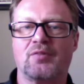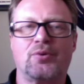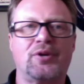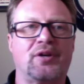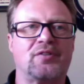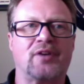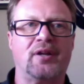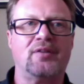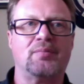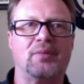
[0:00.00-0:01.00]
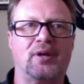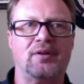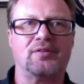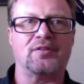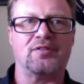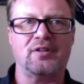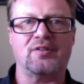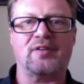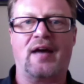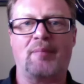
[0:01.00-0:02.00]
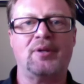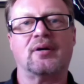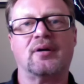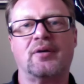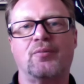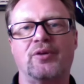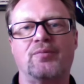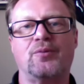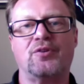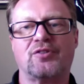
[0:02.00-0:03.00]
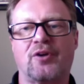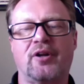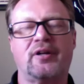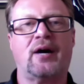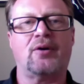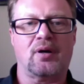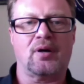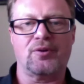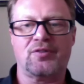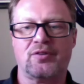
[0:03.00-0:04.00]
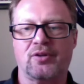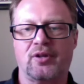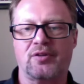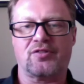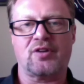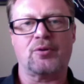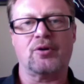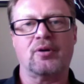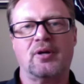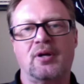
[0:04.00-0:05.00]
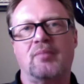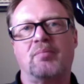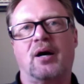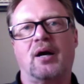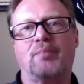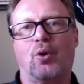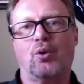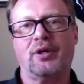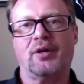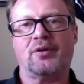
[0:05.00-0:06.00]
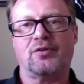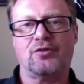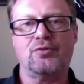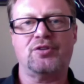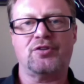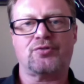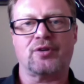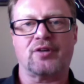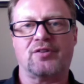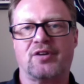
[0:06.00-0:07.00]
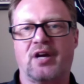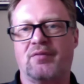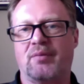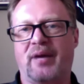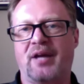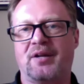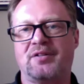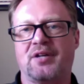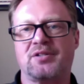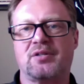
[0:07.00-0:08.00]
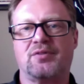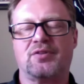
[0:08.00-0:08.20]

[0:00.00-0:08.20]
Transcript: pretty exciting to me to see this happening. And we started out recently this summer by polling 2 districts as kind of a beta test of